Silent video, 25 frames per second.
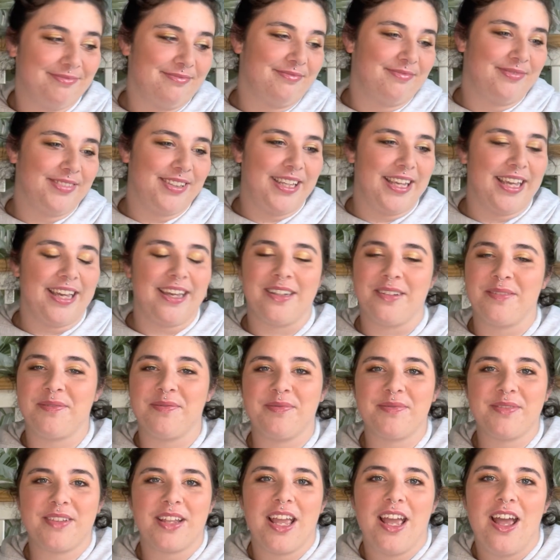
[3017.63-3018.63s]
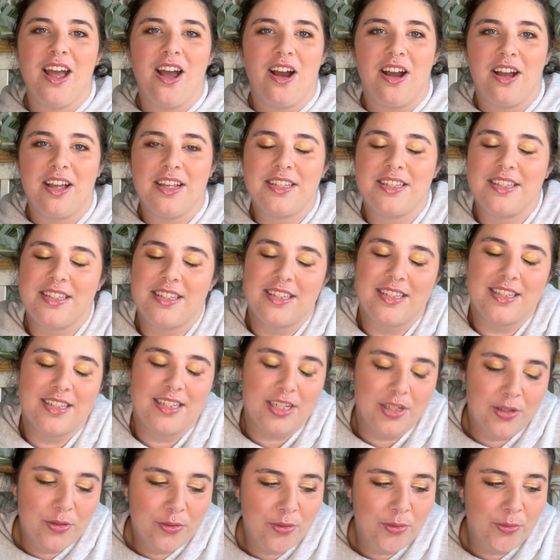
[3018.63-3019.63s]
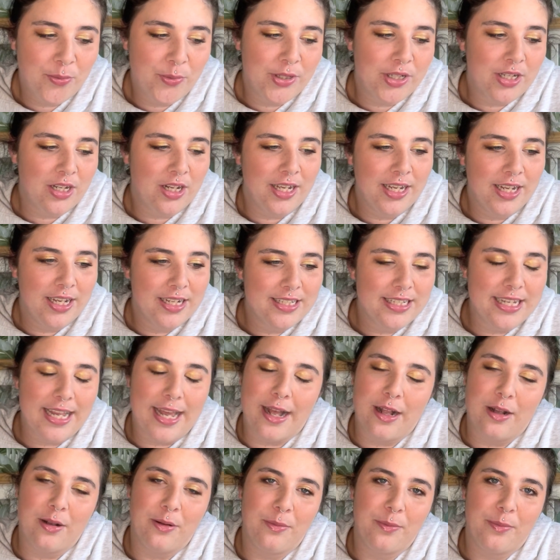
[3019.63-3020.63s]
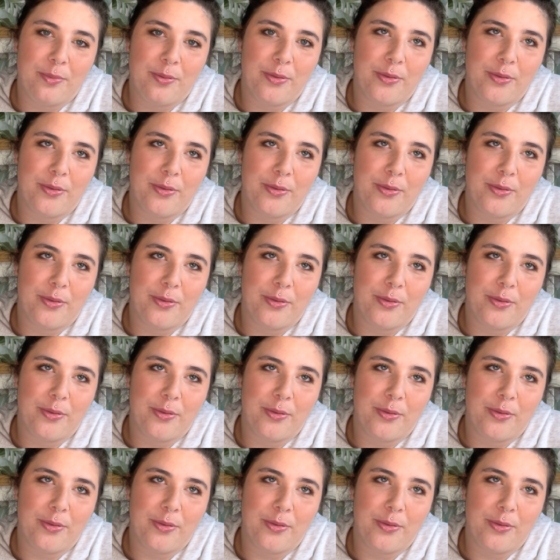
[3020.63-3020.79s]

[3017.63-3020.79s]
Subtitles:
Yeah, I still would like to help,